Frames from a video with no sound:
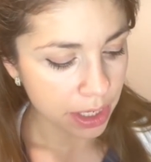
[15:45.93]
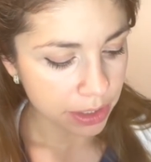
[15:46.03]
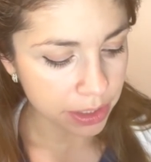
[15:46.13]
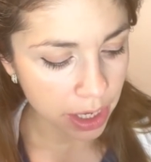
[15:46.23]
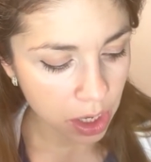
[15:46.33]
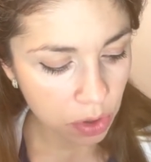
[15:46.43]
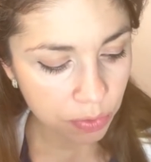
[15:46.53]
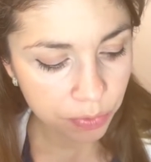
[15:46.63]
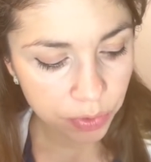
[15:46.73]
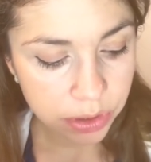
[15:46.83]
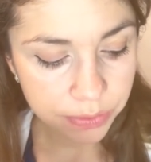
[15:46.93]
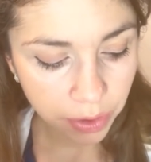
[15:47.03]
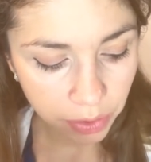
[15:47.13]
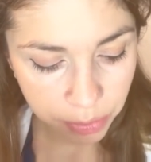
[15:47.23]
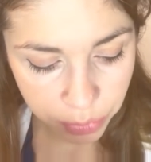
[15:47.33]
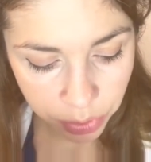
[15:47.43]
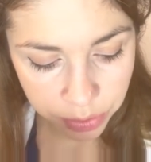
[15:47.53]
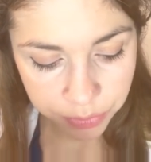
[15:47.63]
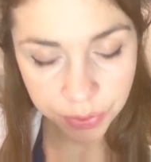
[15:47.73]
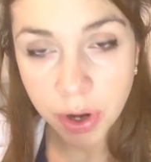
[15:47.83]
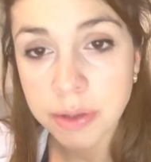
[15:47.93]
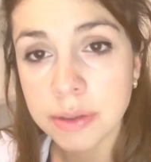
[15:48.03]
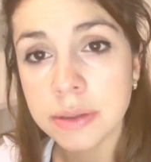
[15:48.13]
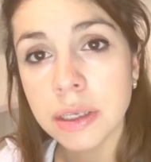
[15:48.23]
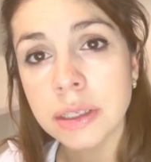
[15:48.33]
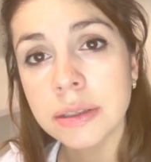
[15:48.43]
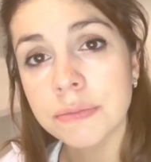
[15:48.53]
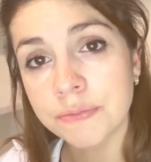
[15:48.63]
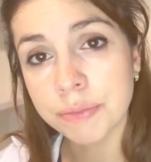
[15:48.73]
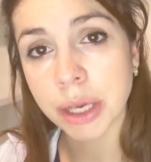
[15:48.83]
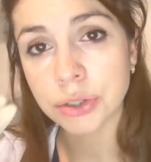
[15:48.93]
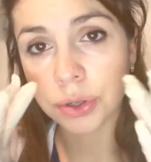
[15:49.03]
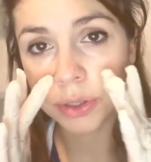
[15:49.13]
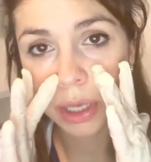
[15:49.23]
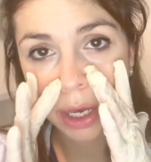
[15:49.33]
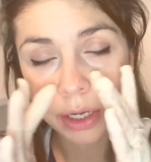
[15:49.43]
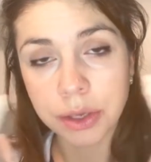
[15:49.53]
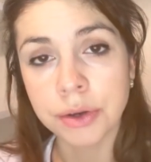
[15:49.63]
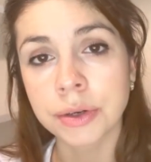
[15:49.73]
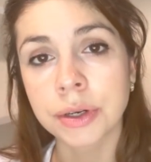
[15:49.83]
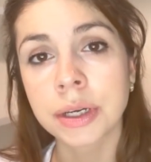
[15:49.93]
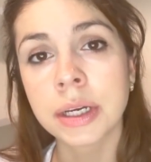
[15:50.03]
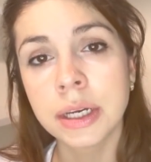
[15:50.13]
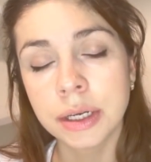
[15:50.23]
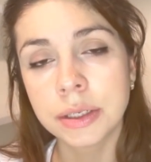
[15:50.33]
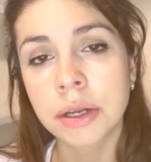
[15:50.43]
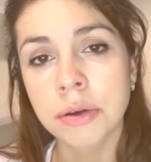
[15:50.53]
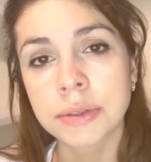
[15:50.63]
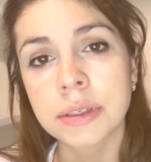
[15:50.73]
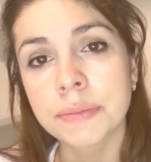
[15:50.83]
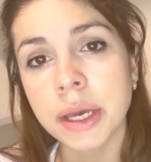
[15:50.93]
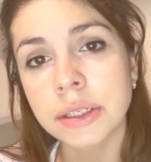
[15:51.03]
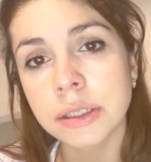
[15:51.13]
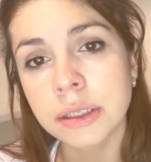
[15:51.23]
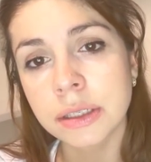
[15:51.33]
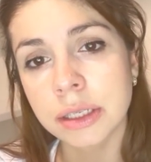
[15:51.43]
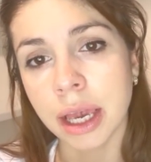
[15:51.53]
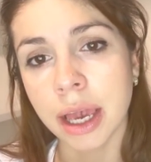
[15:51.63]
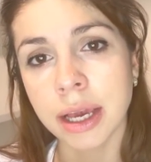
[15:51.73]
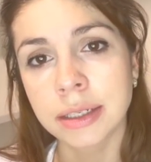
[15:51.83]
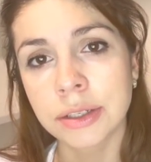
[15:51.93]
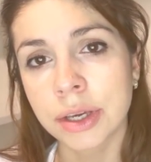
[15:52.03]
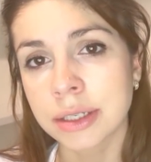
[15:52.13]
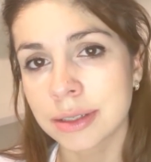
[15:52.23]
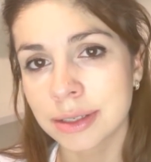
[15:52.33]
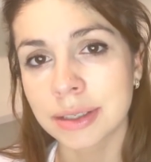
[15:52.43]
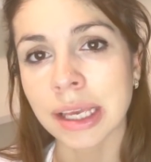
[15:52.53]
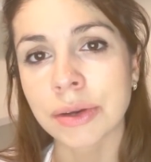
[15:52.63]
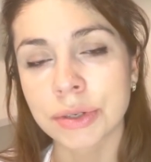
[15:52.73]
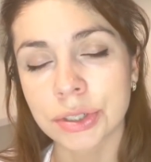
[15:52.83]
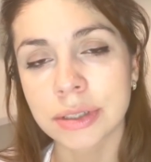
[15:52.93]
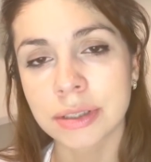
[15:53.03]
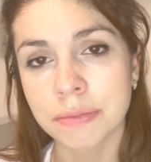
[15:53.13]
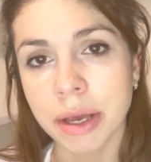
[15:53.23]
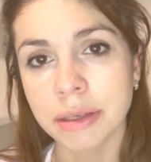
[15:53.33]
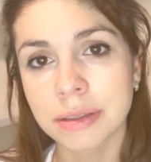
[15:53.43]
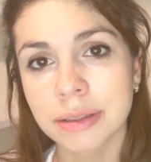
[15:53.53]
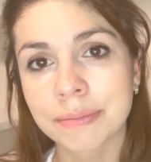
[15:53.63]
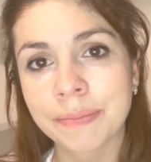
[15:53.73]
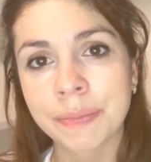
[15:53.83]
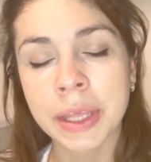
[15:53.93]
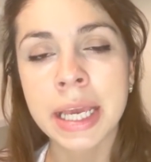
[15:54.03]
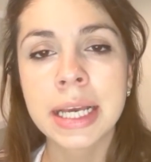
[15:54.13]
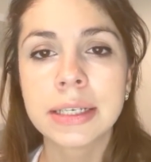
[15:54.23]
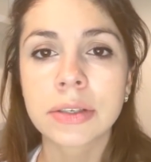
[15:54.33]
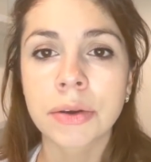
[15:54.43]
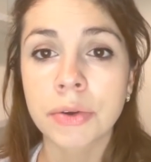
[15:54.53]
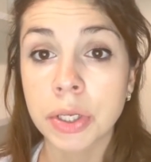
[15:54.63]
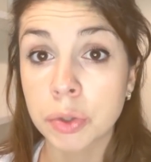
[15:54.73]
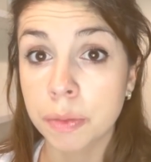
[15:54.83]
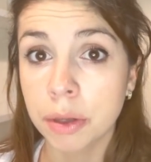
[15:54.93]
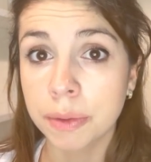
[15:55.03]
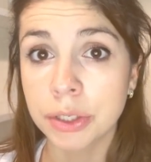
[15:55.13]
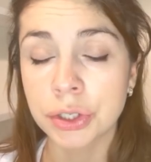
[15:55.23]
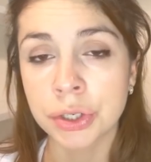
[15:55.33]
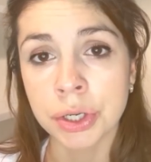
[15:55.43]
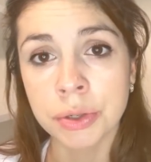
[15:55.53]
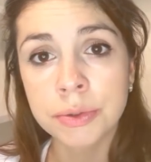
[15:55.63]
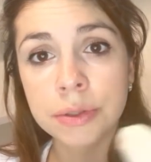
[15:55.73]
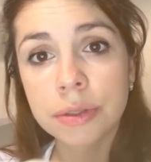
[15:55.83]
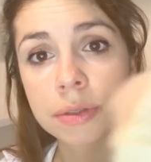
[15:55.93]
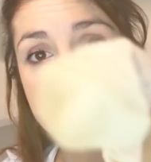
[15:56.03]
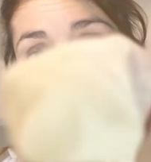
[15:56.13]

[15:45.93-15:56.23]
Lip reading: Now, what's very important for us is to make sure that your nose is patent and you can distinguish smells. So I'm going to palpate your nose.